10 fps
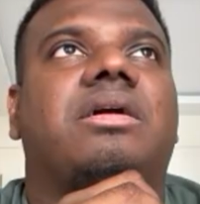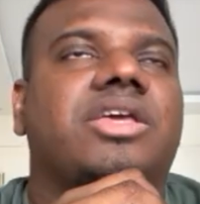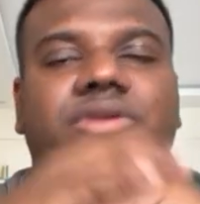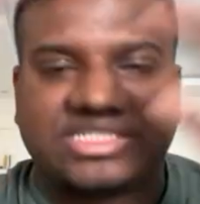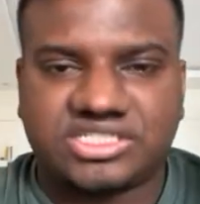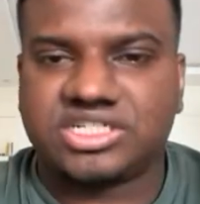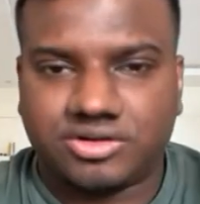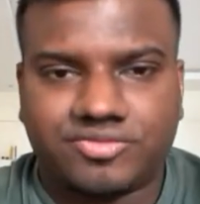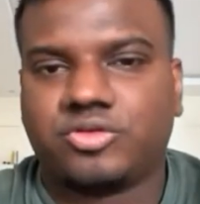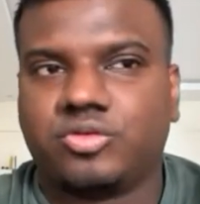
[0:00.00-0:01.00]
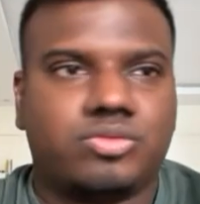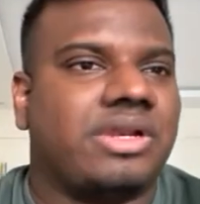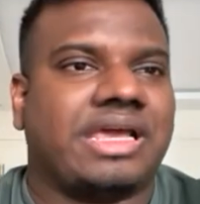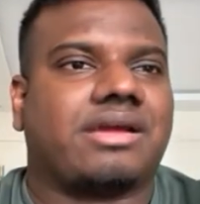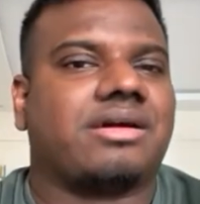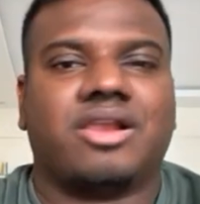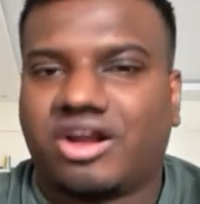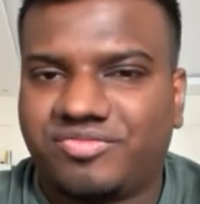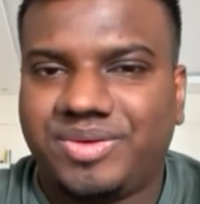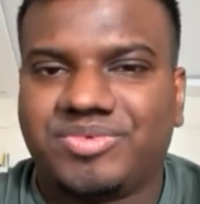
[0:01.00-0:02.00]
you can serve to like a
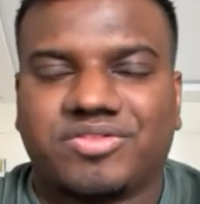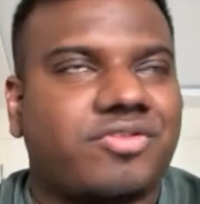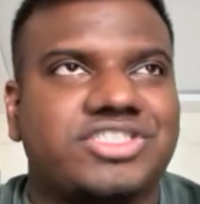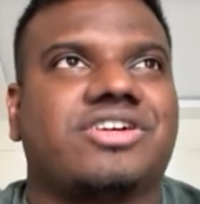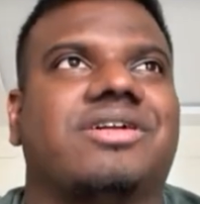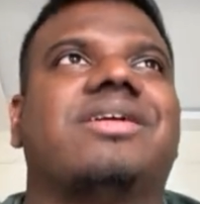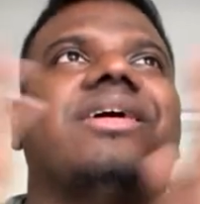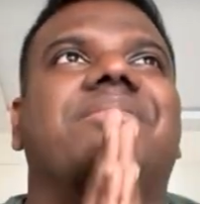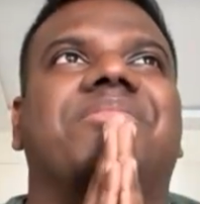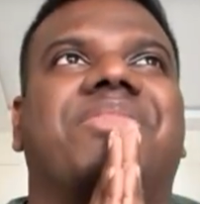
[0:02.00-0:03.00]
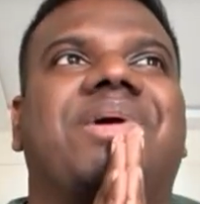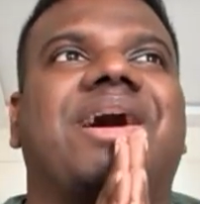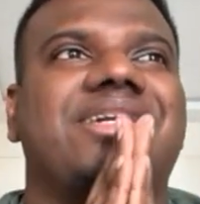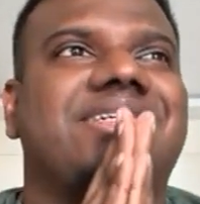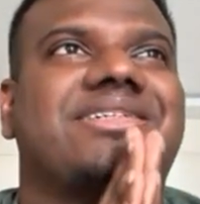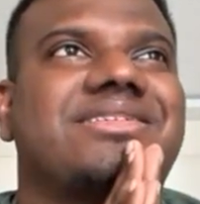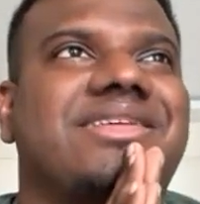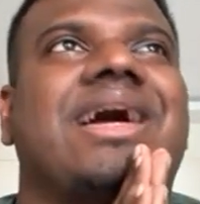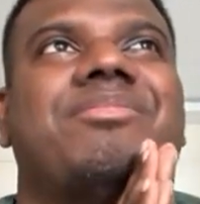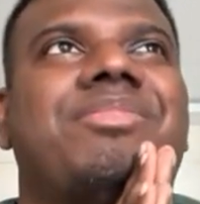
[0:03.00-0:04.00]
lot of people for sure. But
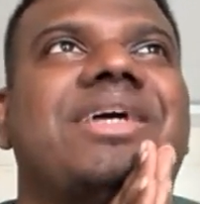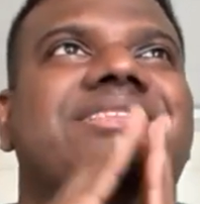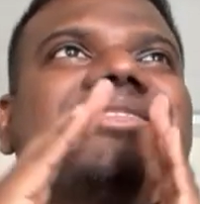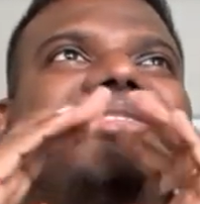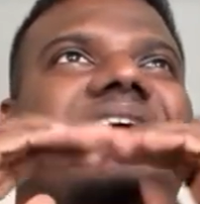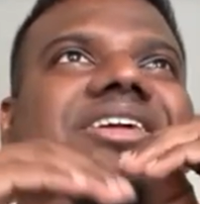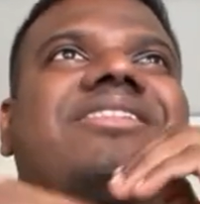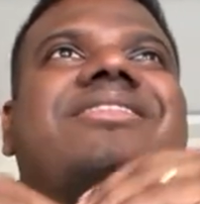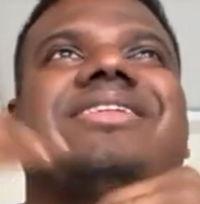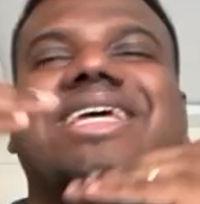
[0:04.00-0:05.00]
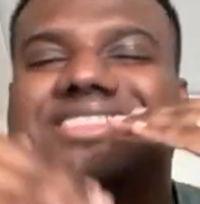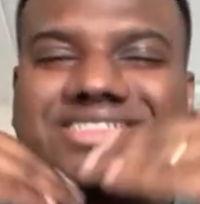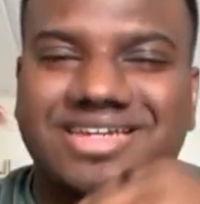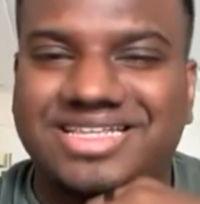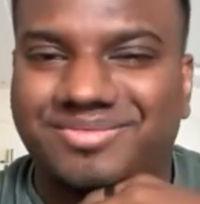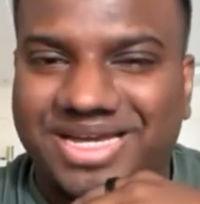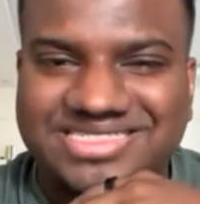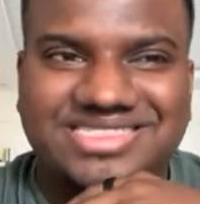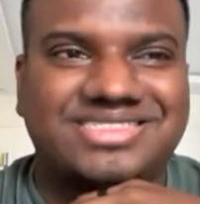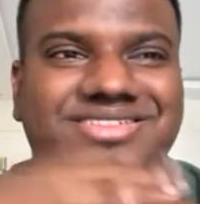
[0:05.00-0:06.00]
yeah, Python is not necessarily the
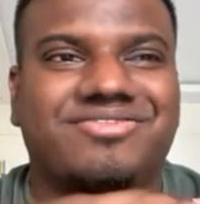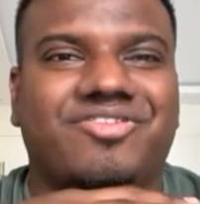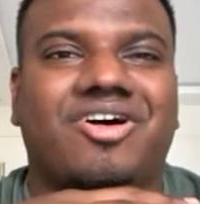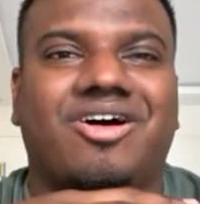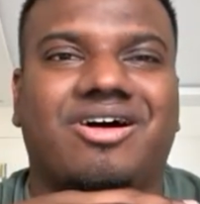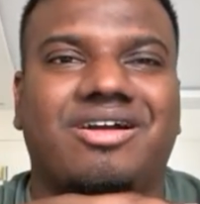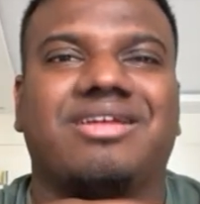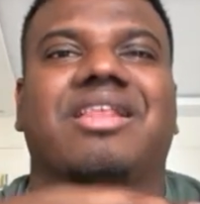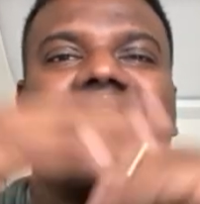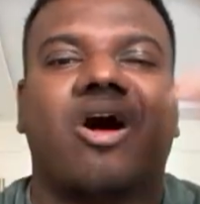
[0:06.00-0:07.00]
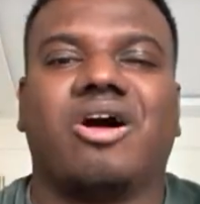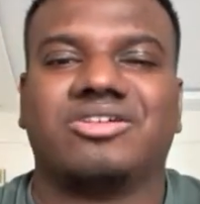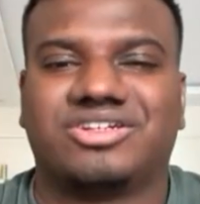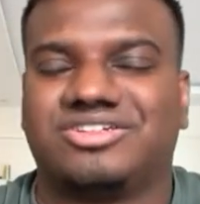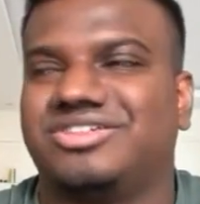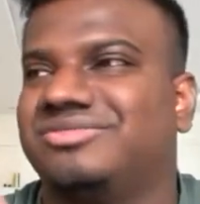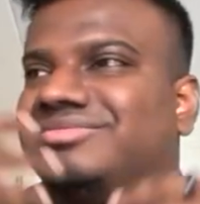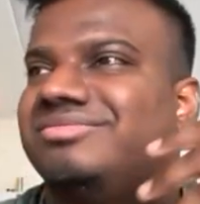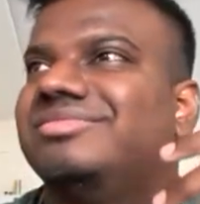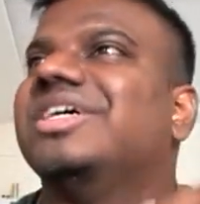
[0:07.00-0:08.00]
best for long
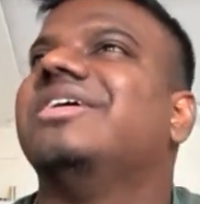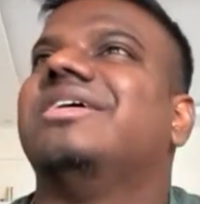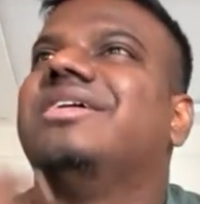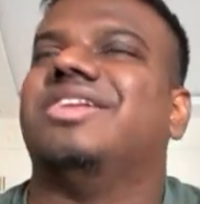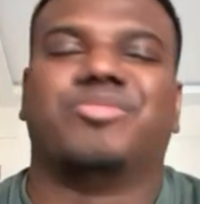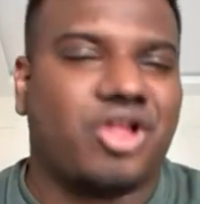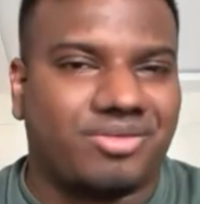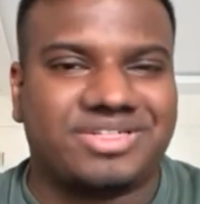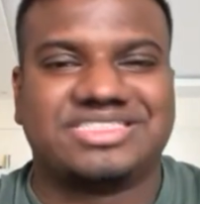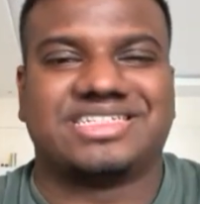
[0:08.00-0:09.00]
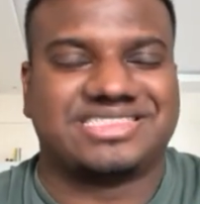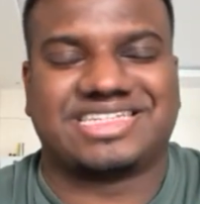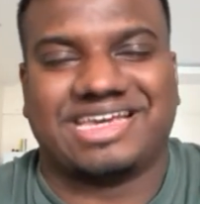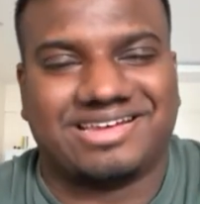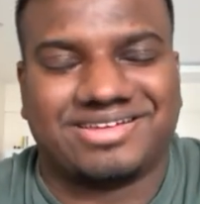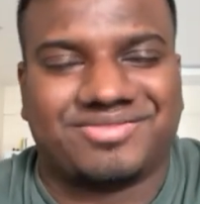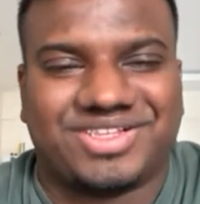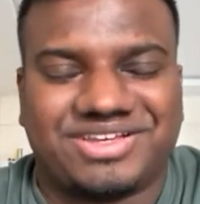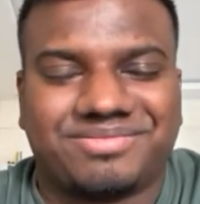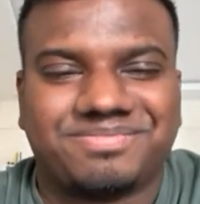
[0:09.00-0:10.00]
term deployments and scale and everything.